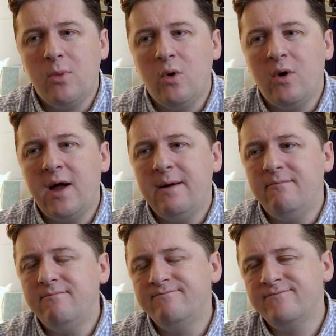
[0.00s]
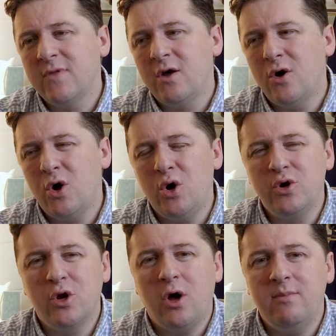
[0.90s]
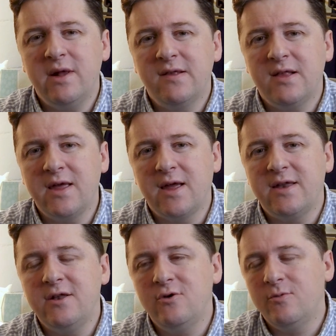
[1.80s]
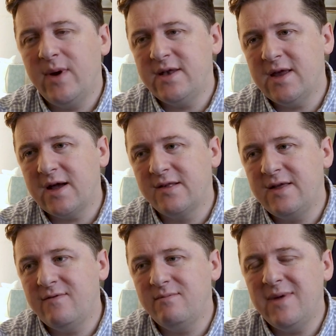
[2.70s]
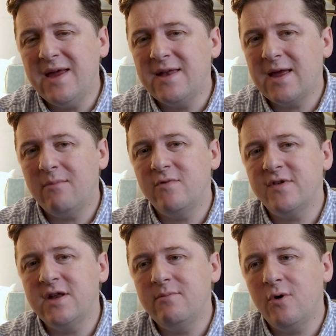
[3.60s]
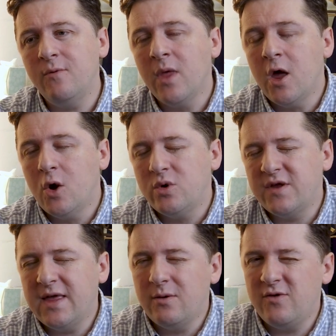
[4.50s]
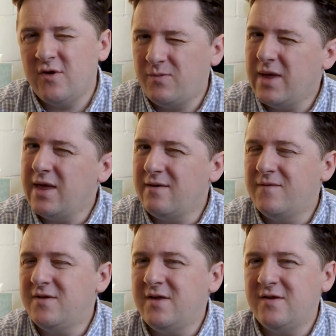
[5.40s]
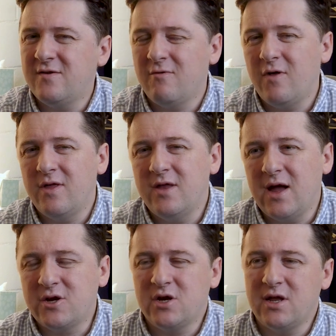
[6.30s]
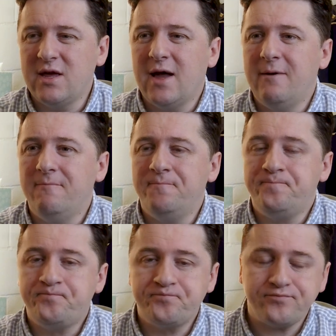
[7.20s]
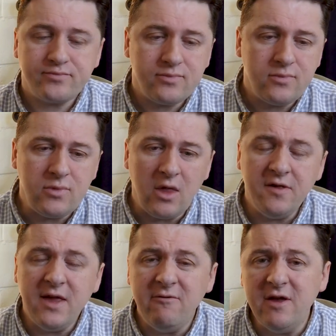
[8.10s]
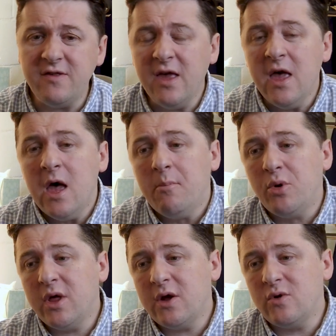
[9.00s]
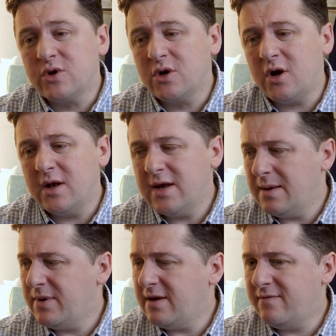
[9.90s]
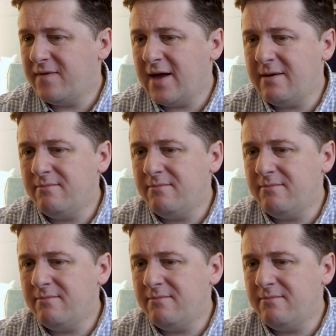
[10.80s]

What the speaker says: more odd comments like, I didn't know Pentax even made cameras anymore, which I think was just being facetious rather than actually serious. But I also got a little bit of